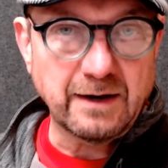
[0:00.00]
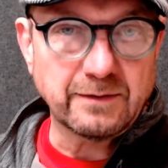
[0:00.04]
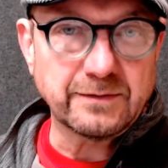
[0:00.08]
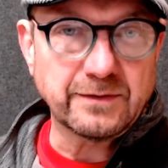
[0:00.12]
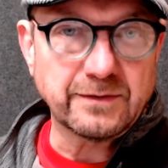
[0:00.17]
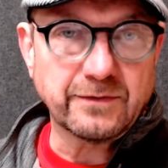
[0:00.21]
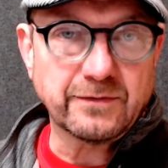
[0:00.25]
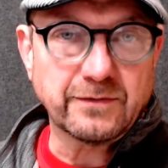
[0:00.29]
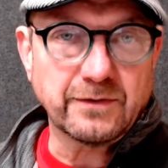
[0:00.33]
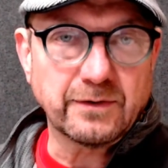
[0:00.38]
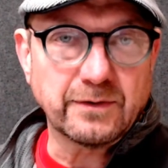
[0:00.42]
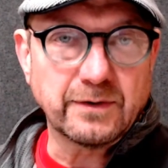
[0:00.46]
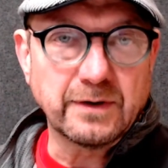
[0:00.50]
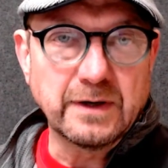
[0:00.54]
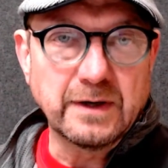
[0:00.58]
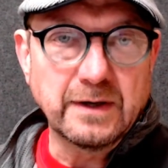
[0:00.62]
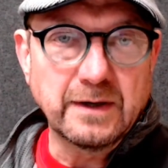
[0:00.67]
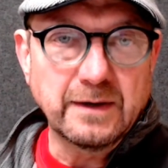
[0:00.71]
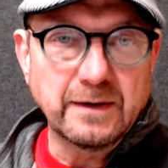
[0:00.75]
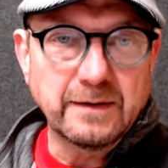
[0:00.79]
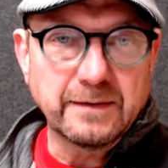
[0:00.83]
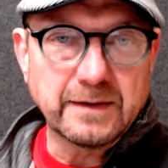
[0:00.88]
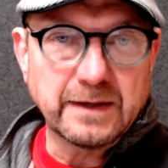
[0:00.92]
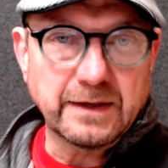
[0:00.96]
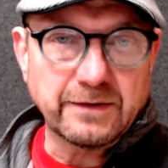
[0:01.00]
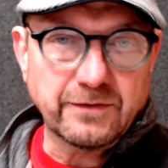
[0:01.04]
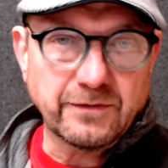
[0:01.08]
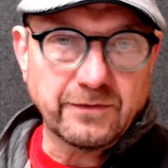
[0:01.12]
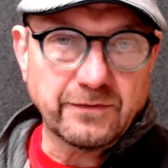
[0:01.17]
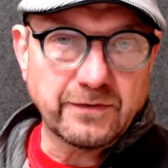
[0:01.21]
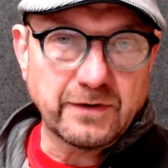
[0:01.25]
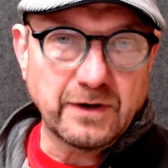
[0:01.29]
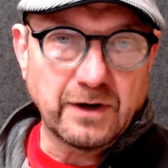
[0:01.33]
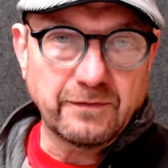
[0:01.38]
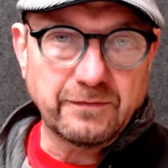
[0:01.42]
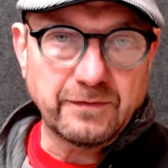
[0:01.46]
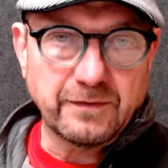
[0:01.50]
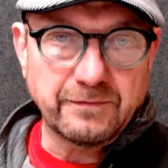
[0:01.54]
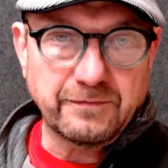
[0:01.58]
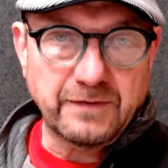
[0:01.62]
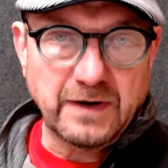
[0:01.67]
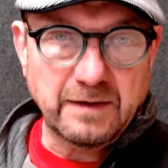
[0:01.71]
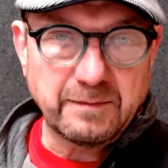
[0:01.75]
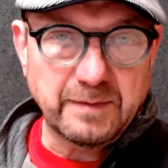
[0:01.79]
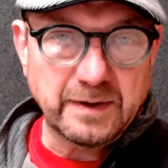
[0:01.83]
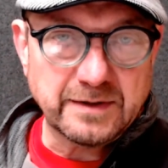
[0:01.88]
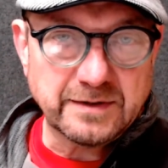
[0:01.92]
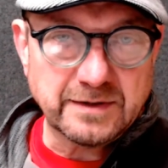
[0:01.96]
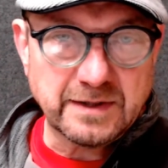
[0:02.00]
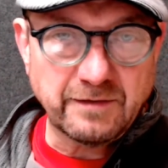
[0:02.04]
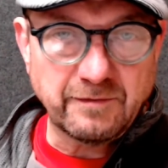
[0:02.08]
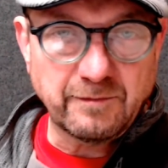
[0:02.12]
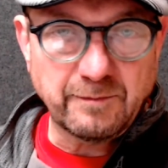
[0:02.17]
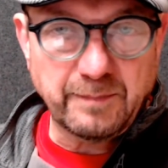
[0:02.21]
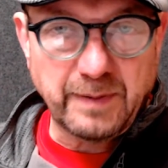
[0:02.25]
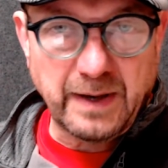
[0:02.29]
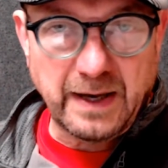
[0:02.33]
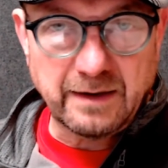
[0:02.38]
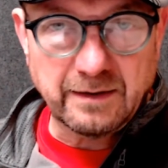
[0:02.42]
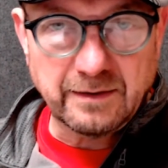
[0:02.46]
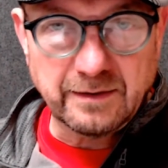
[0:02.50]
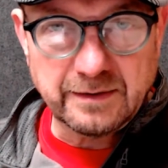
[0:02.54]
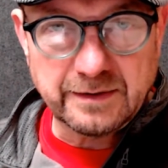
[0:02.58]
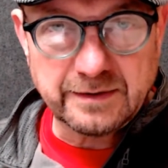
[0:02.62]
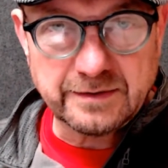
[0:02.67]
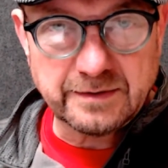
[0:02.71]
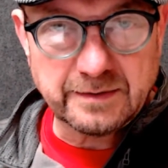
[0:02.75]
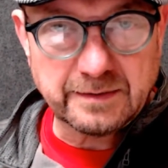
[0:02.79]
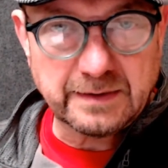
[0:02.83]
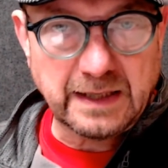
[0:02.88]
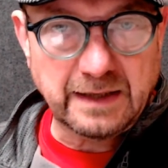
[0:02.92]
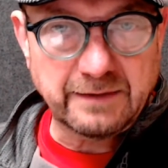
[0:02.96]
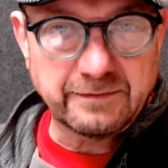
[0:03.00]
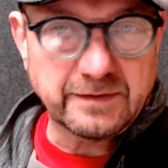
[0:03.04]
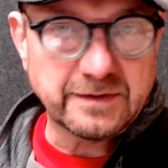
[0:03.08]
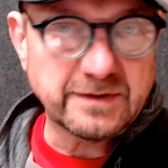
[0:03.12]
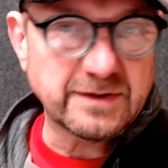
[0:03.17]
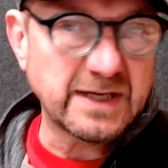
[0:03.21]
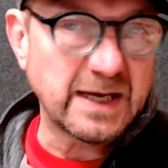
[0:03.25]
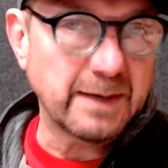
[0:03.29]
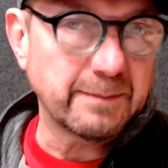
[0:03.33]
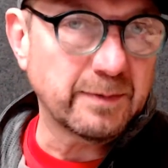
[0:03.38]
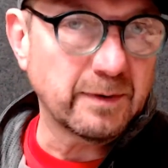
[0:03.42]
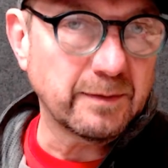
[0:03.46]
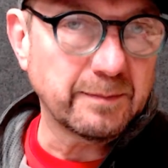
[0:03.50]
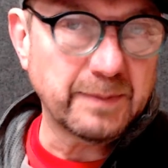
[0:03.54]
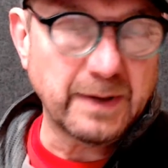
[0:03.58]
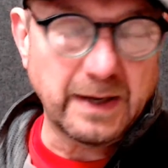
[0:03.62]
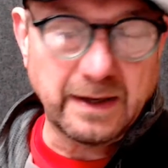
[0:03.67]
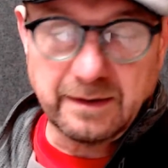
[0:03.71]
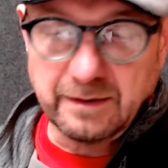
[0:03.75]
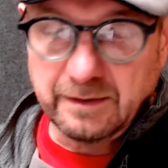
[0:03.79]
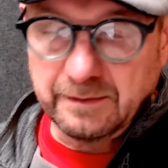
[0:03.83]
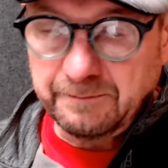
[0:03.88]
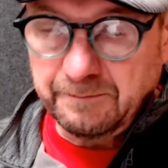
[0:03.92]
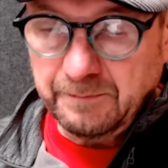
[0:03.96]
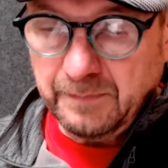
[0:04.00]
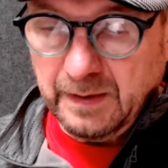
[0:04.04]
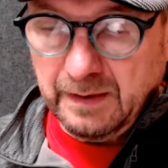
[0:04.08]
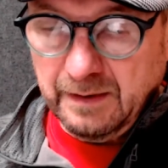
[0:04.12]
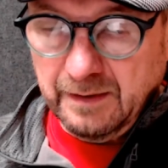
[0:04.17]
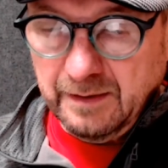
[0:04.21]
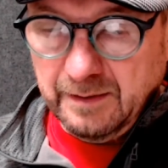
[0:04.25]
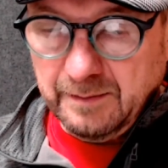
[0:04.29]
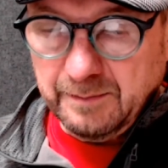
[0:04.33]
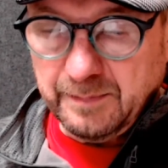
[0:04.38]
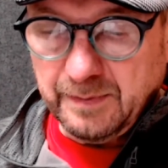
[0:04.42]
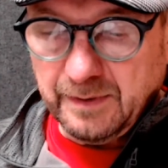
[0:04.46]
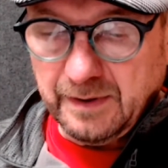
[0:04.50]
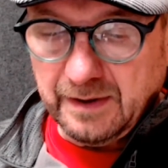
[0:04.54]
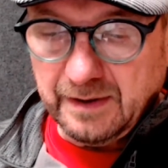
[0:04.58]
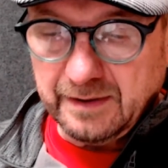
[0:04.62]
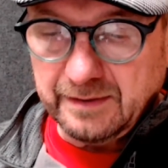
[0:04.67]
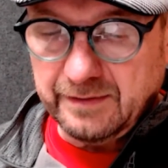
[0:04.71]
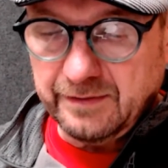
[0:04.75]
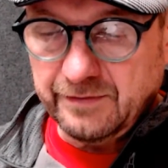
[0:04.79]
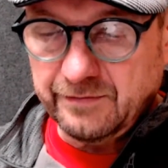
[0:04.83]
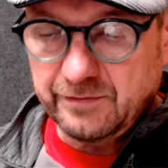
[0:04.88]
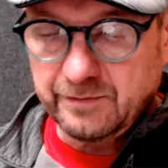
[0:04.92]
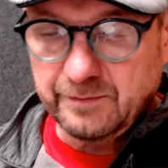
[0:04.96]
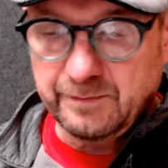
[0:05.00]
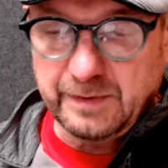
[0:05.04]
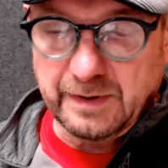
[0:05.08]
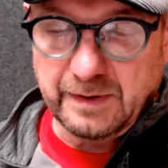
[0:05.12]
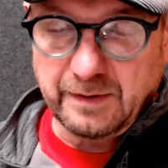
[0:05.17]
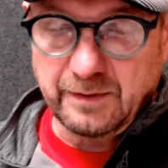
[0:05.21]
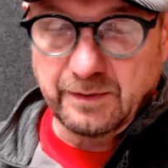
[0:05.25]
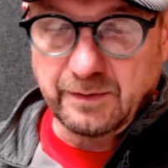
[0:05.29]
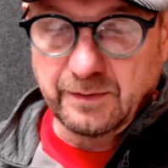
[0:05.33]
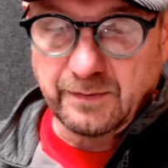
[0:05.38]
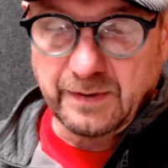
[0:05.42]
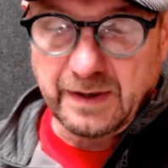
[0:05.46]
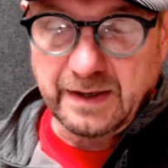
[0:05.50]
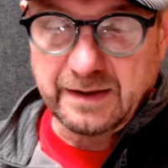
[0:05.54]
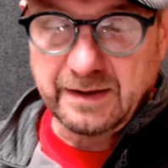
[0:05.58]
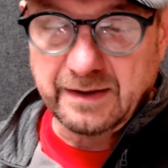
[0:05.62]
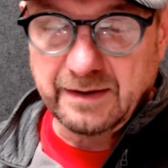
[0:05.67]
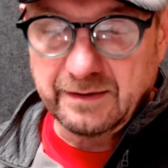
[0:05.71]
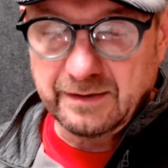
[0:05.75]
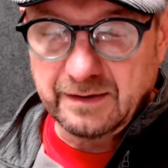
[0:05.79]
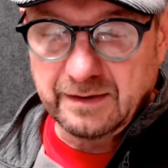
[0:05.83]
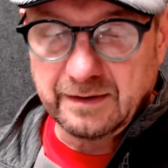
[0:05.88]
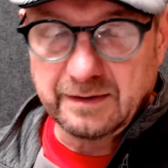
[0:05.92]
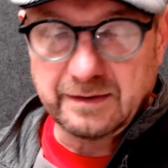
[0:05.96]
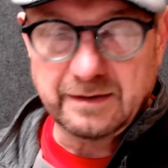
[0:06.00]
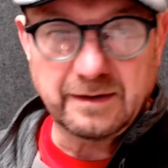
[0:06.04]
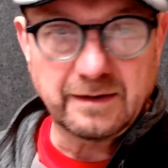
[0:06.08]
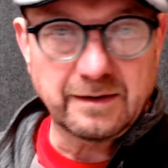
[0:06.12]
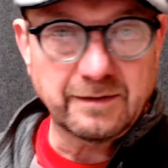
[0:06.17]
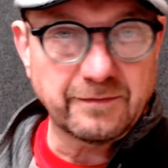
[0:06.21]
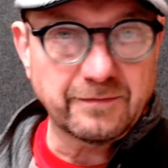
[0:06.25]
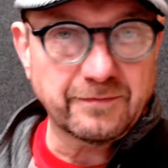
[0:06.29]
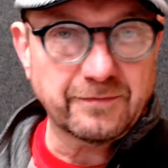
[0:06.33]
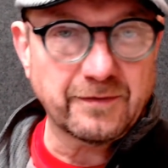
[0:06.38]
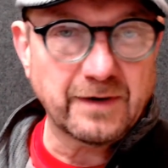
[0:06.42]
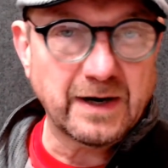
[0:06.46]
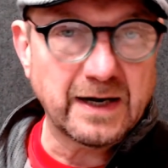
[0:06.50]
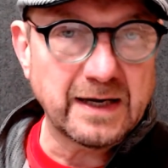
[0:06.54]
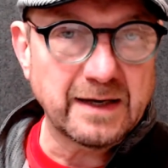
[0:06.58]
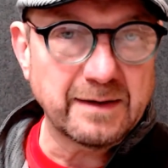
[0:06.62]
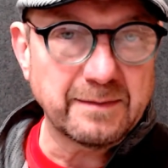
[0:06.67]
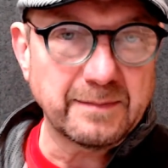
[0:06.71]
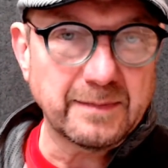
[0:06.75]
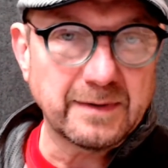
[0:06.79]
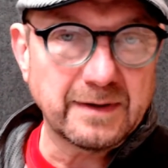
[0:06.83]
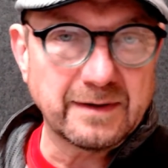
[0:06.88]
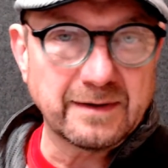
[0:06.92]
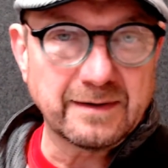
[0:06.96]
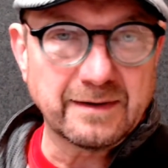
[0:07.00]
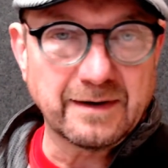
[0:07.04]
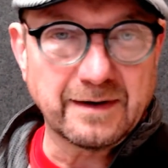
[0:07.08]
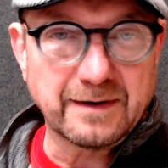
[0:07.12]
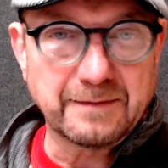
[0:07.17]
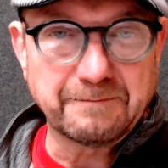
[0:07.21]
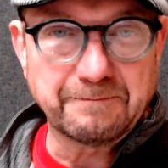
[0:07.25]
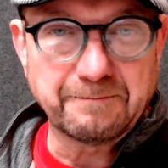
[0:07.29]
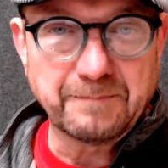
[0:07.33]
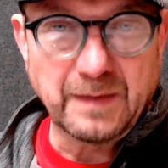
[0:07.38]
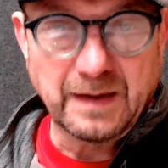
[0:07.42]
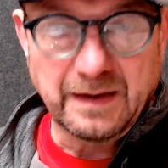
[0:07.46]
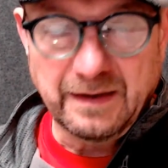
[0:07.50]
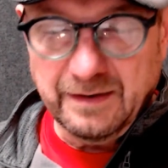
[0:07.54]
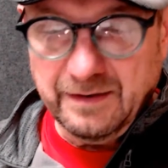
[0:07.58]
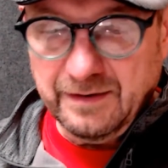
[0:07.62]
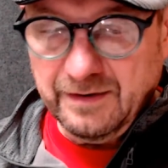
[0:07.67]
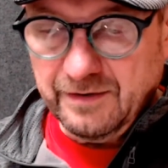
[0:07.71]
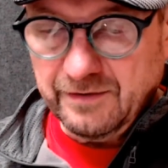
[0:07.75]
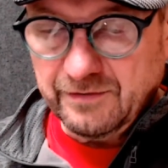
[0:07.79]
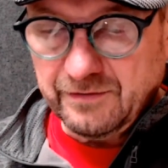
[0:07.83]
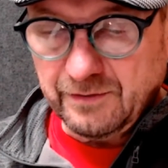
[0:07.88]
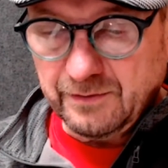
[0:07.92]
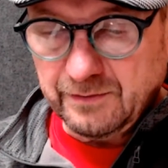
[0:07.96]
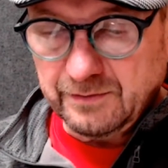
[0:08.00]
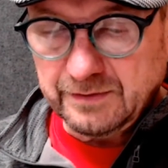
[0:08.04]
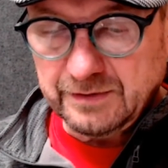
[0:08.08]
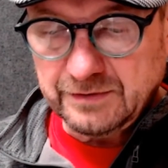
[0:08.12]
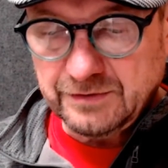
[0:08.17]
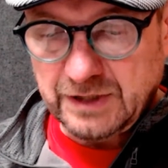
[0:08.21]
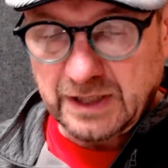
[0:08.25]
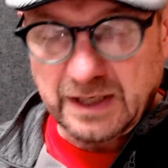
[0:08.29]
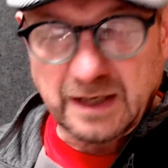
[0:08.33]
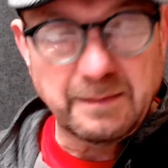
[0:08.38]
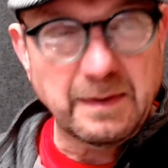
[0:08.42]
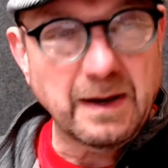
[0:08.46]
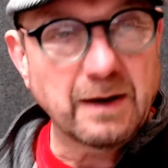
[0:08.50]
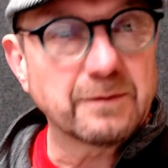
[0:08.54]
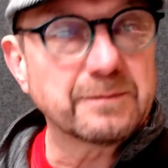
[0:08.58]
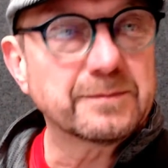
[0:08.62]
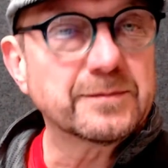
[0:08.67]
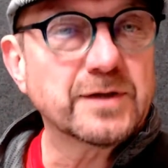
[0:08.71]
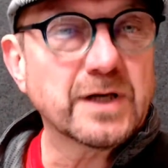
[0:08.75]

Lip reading: And so get yourself a 5x7 panel. It's a kind of a sample panel, but this would be great in a little frame. And so check them out.